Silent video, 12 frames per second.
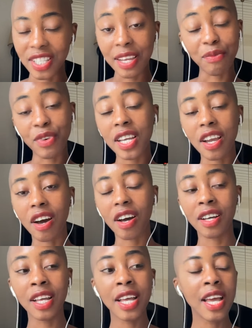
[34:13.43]
They really
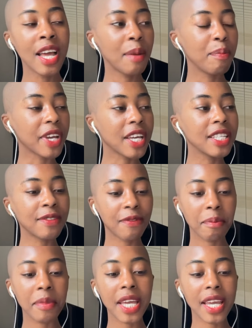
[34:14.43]
are. Because for
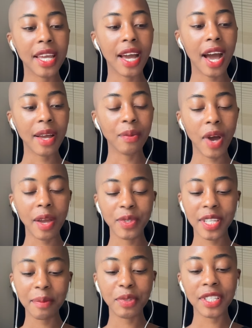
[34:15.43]
me, I, I
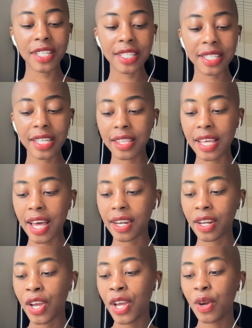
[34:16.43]
was able to see
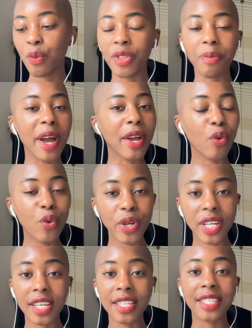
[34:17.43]
that with my
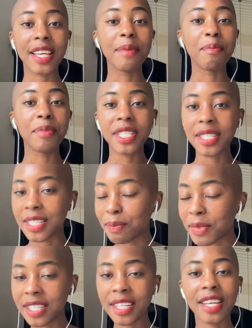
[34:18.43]
audience in business
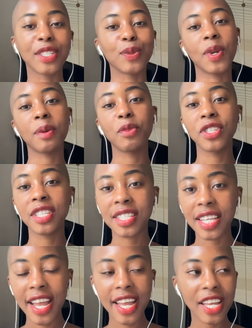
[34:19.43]
meetings, when I'm on
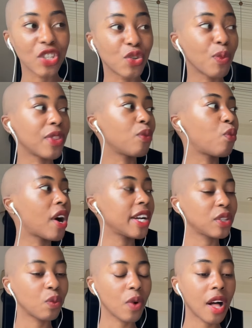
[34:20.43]
stage with the
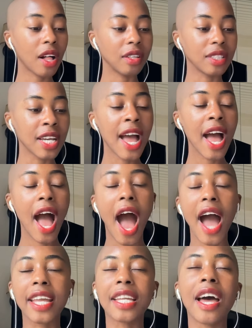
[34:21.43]
wider world,
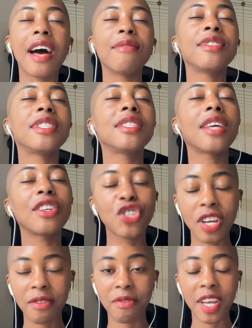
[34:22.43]
I can have
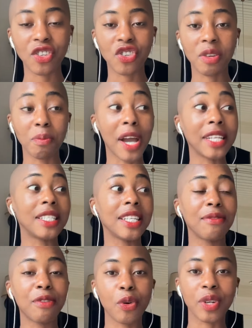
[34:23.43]
such conviction. My
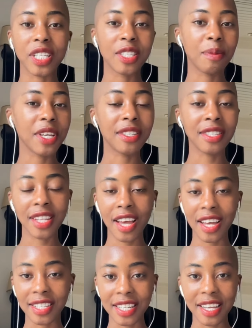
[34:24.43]
default is to be
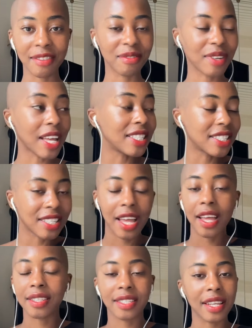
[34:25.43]
assertive. It's,
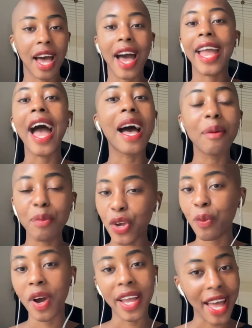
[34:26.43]
it's, I am
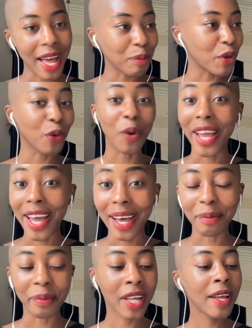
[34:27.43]
who I am, who I am.